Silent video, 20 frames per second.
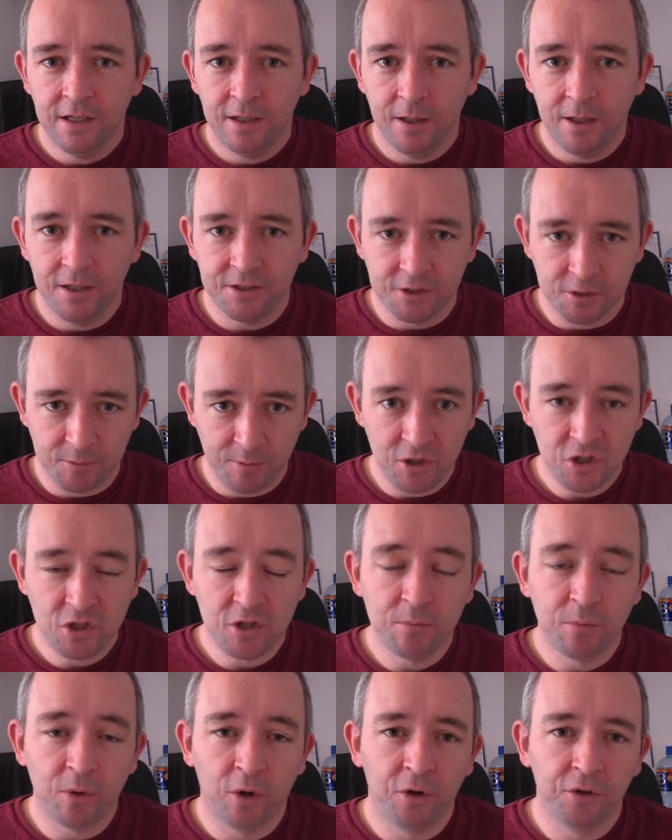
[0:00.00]
it's
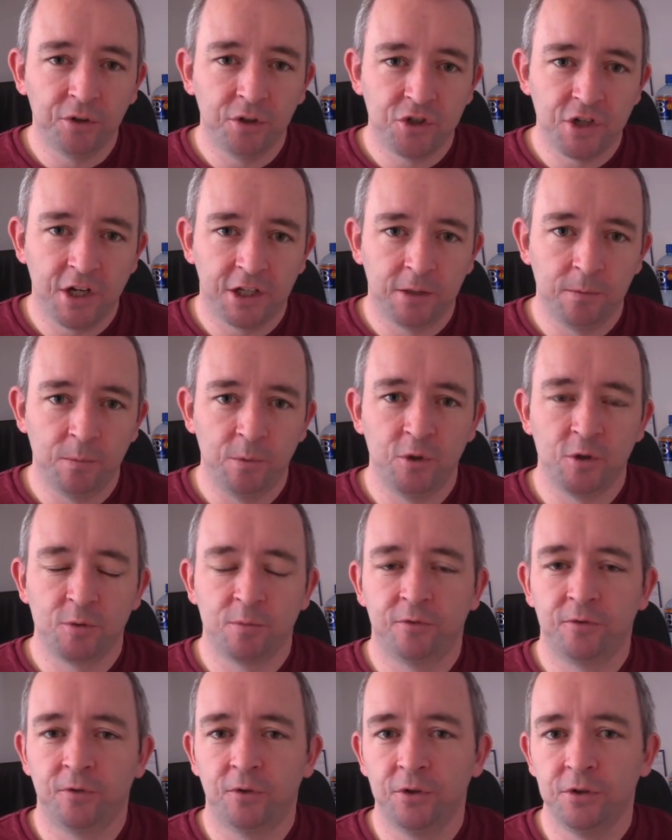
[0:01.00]
especially important to check the mirrors
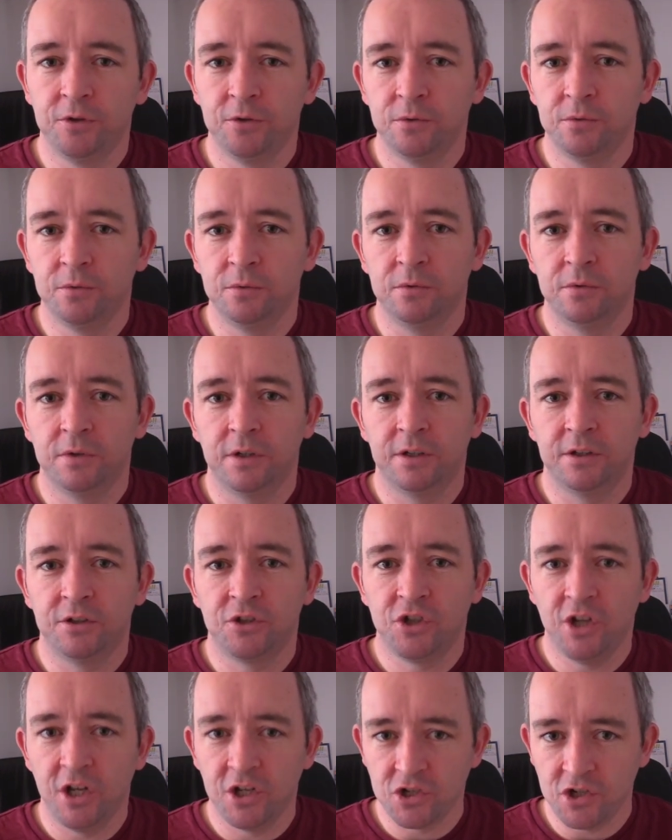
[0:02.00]
before you
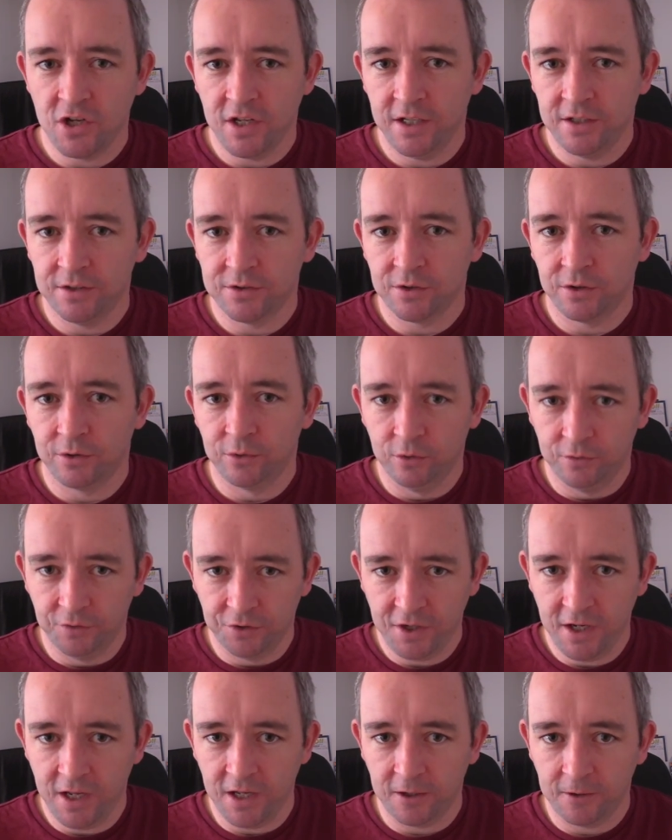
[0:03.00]
change lanes or
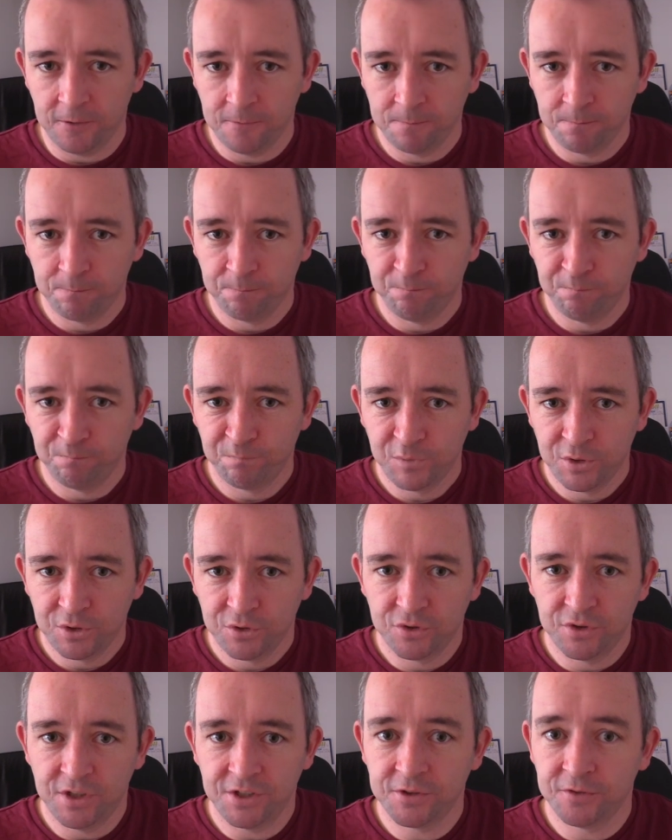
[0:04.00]
overtake.
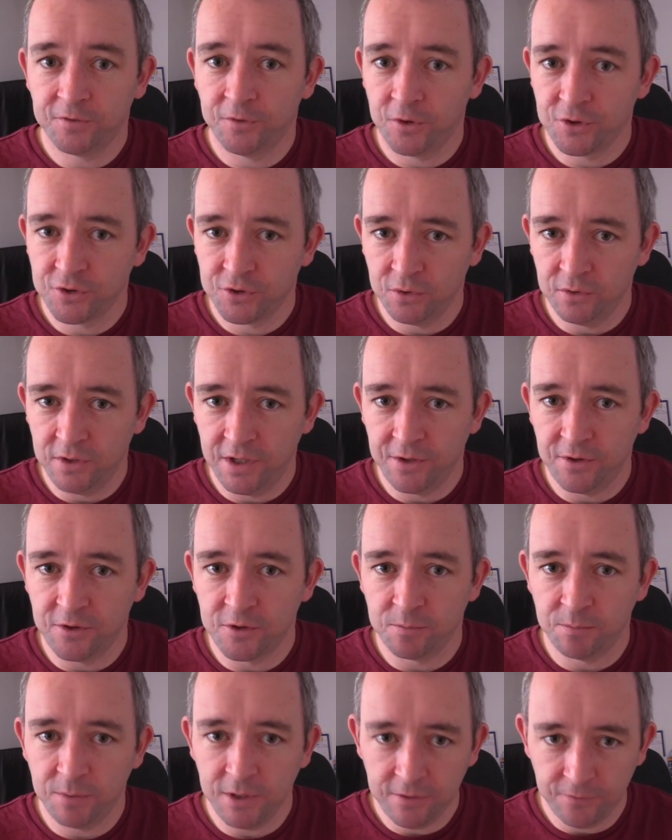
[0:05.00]
So that's the first two
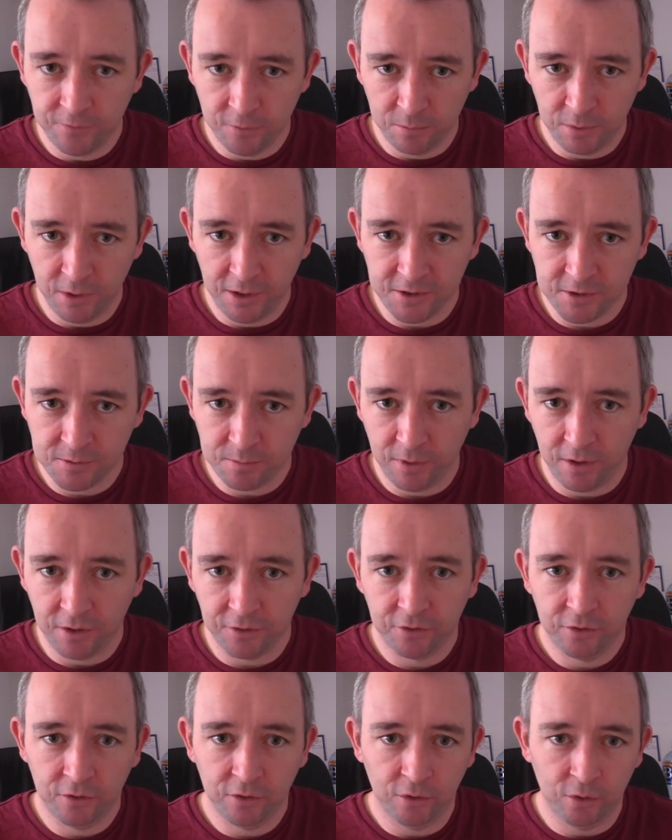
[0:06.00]
letters, B for blind
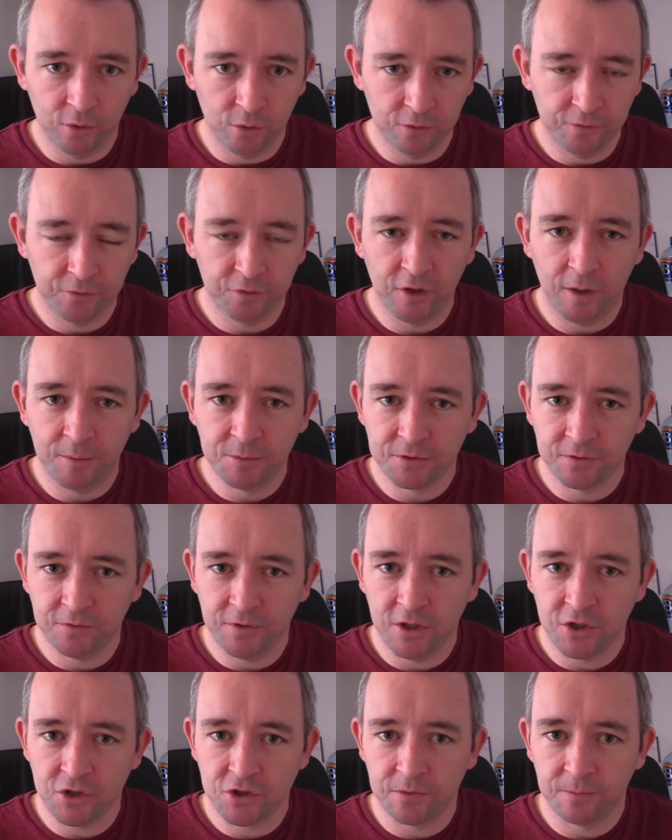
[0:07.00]
spot, O for
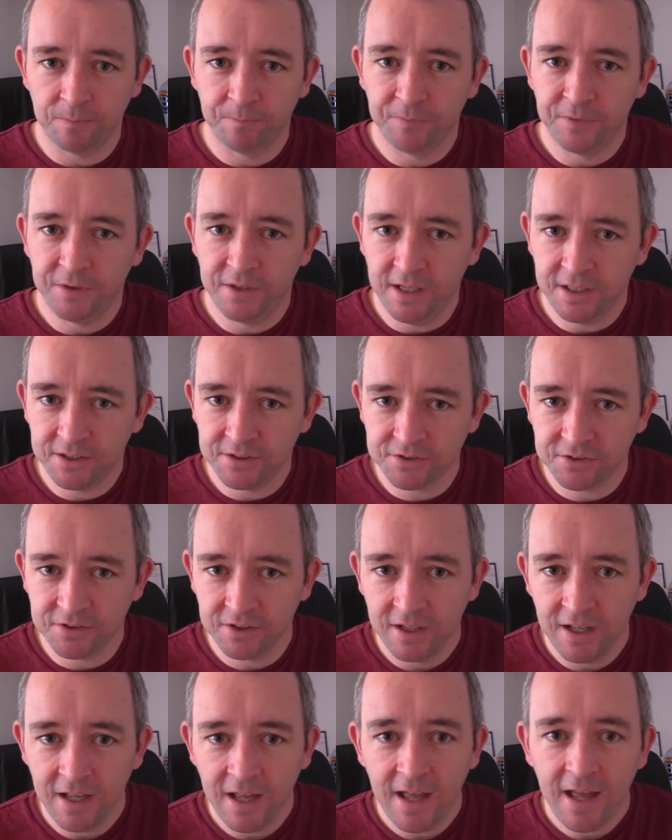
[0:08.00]
observation. Next,
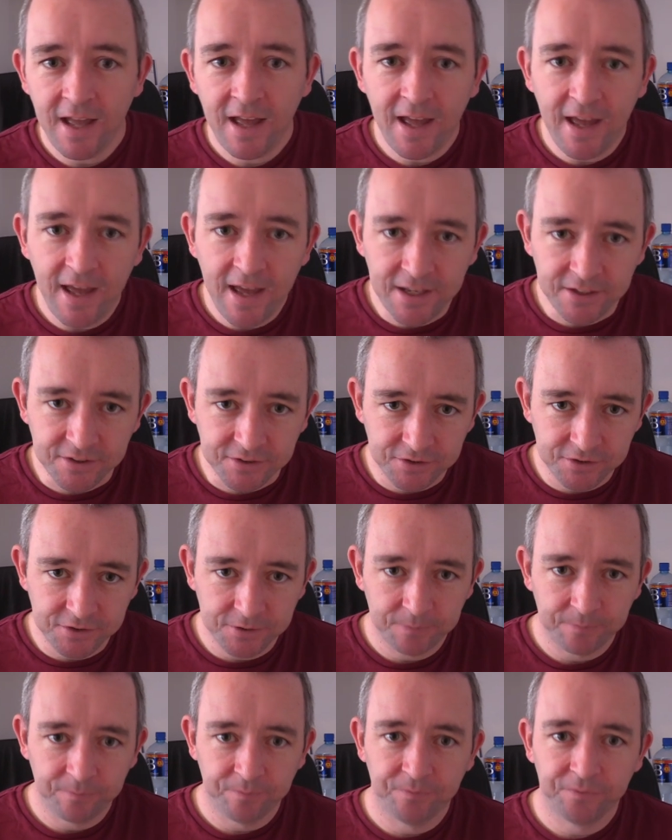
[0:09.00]
S.